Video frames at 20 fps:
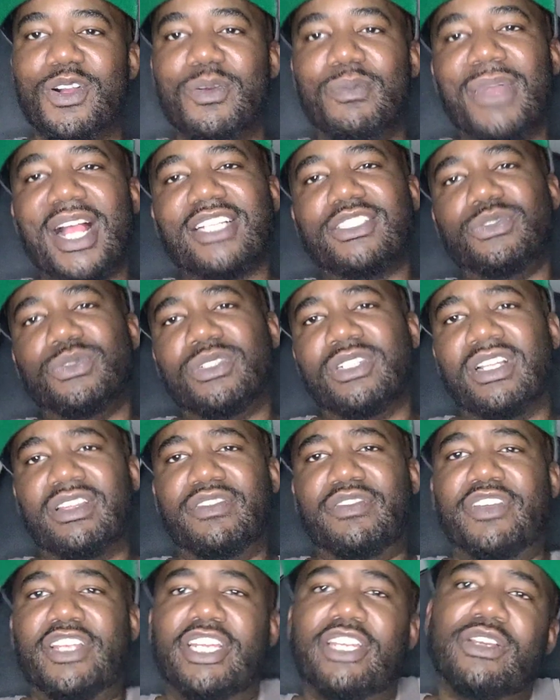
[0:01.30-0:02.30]
Welcome back to
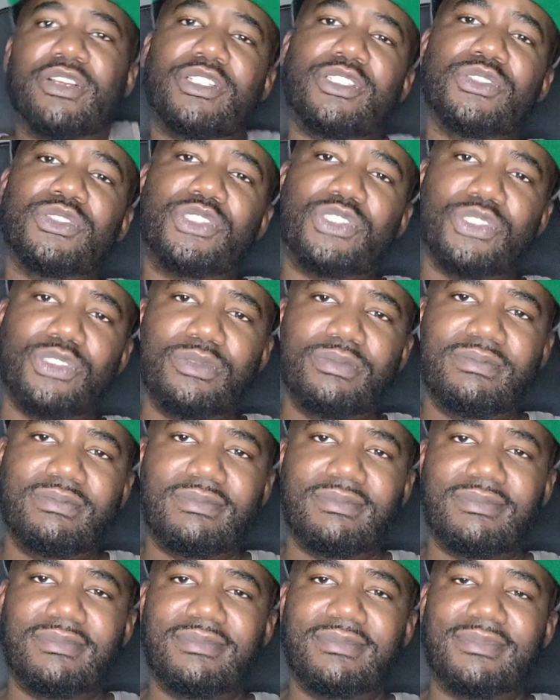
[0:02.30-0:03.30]
another video, YouTube.
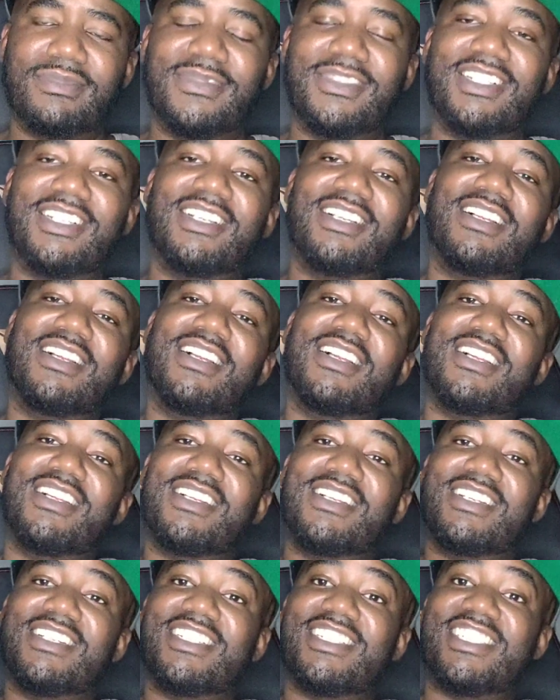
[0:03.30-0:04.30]

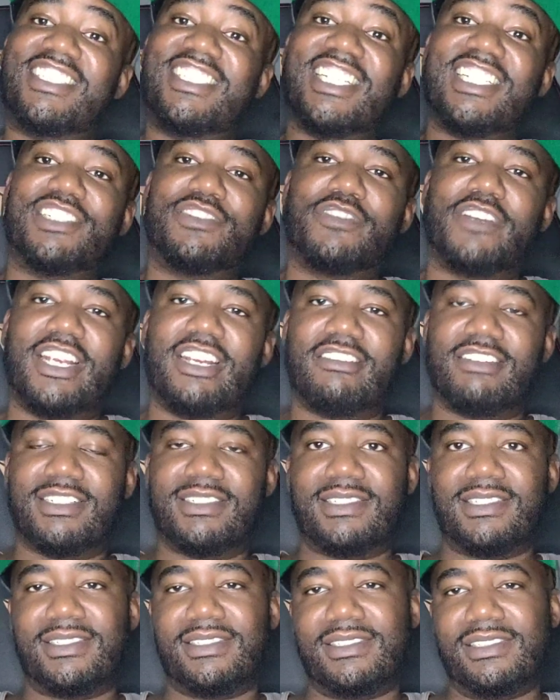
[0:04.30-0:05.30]
6
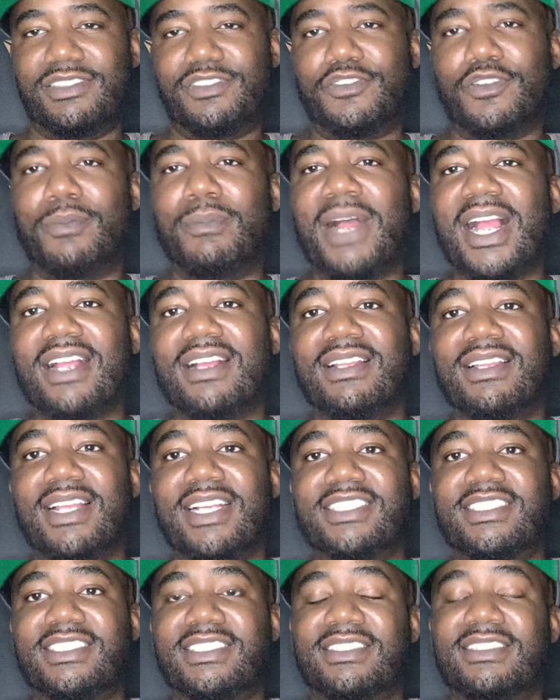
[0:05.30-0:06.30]
fragrances from my
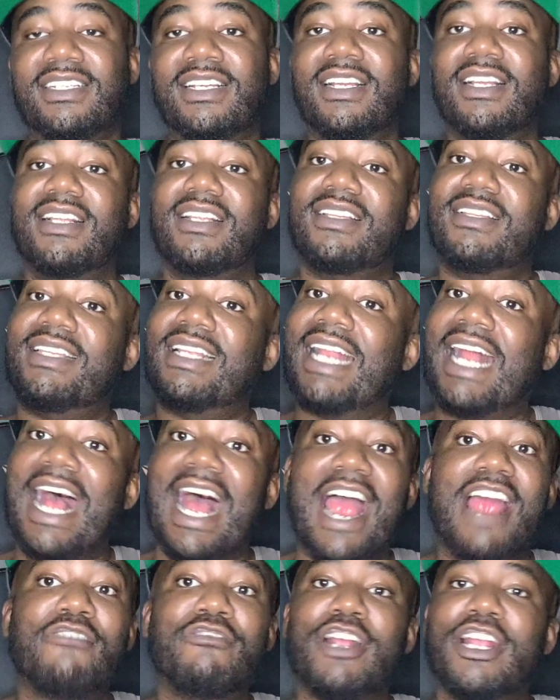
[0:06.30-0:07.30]
collection that
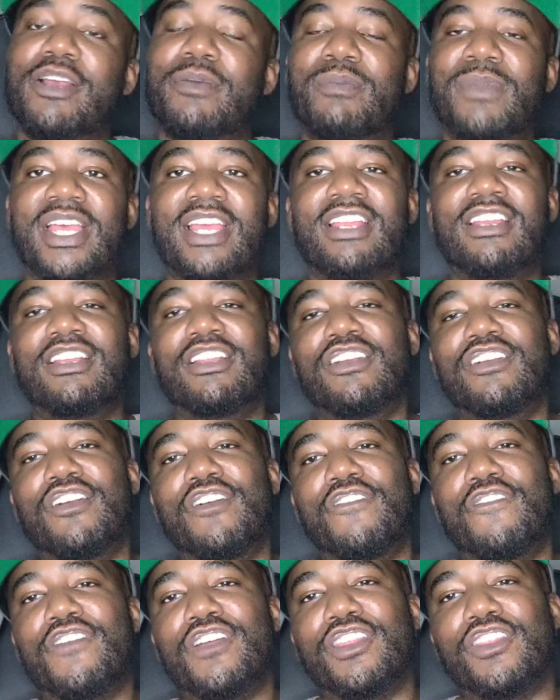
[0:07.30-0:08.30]
I recommend
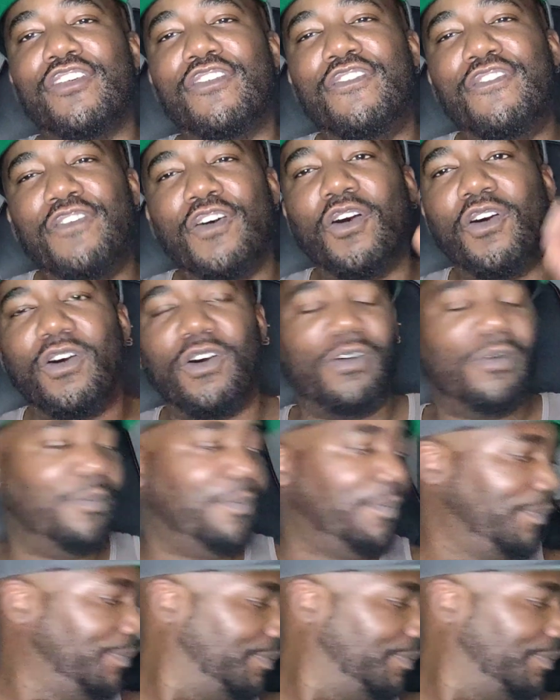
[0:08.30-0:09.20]
for the fall.